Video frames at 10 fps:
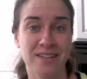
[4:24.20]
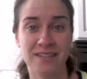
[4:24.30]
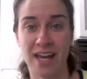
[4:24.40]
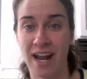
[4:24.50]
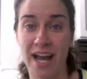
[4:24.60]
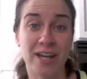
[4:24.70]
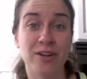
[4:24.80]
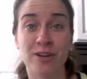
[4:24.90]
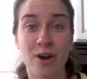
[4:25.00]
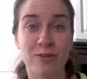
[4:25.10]
that I
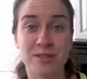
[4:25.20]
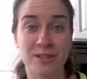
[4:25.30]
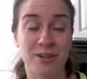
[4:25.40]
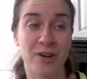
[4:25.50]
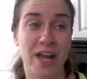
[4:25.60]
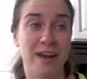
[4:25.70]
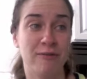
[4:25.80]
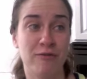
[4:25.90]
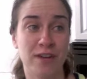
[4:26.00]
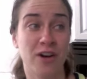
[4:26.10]
could go to and
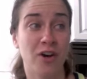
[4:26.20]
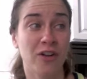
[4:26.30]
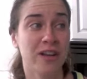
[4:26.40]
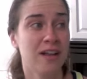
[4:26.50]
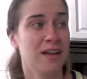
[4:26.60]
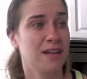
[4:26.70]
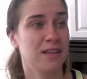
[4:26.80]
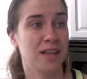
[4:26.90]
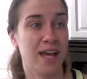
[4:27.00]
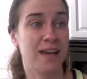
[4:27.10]
feel
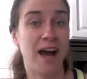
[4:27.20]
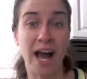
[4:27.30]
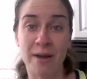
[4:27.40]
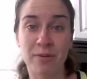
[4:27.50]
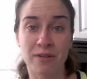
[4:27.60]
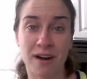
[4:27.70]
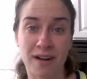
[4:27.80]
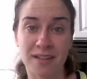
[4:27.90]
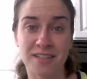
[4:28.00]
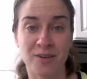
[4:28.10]
like I
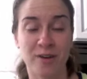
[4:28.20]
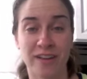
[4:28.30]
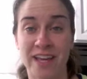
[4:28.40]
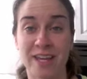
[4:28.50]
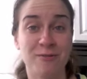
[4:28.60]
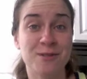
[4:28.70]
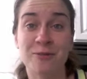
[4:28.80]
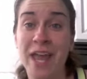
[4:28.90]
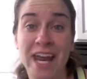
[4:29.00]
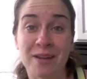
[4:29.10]
belonged, or like it was
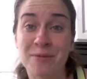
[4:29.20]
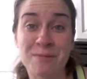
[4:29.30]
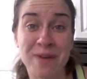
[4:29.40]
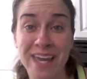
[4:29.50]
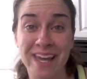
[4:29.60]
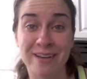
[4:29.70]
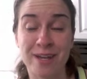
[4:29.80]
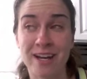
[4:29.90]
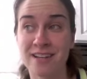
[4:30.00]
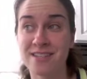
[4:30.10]
okay to be me,
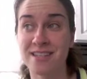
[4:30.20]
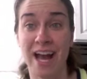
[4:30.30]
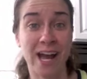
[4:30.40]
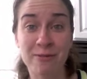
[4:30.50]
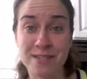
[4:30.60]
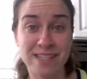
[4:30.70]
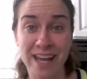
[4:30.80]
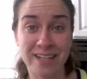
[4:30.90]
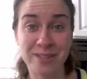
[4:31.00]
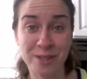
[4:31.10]
because I was
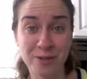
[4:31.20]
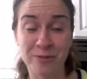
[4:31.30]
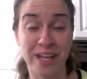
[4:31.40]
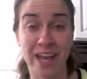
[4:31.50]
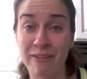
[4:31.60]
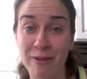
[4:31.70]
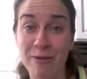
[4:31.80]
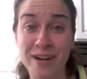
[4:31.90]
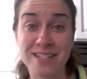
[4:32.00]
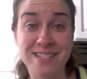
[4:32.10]
sad too. Like,
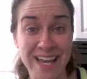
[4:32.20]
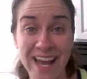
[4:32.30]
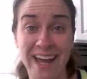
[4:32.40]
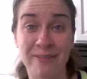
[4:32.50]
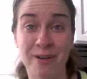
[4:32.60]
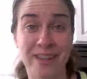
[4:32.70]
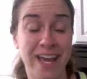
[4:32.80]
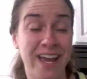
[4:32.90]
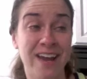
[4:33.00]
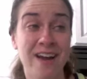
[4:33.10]
everyone is sad when
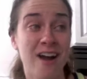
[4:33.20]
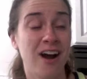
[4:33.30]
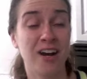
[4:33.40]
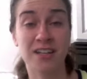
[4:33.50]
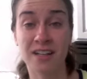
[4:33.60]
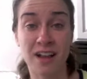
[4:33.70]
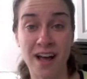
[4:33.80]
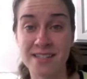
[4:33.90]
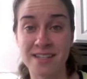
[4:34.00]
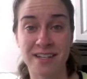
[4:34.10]
they are in the
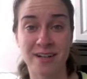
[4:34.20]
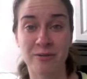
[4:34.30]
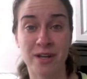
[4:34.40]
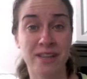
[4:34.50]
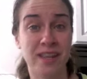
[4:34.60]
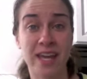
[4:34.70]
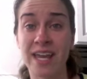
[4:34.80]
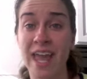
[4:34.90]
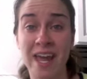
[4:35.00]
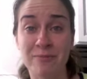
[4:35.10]
closet or when they
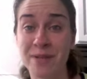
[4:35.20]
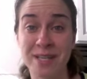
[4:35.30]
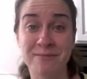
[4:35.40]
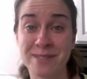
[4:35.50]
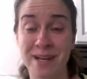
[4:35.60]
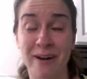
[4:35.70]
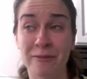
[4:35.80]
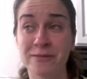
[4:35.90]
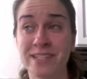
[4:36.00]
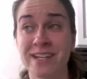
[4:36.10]
can't be
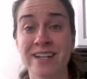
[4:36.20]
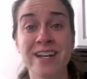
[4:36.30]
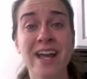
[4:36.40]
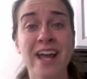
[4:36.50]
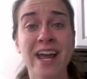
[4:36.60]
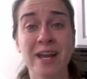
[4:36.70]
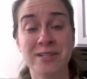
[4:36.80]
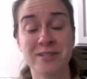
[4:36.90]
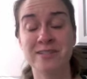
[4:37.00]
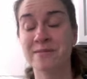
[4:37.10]
themselves. And it
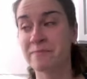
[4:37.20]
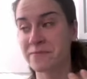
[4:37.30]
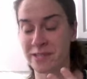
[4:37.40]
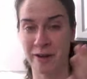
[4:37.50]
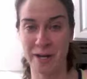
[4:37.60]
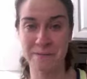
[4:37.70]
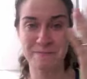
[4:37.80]
just, sorry,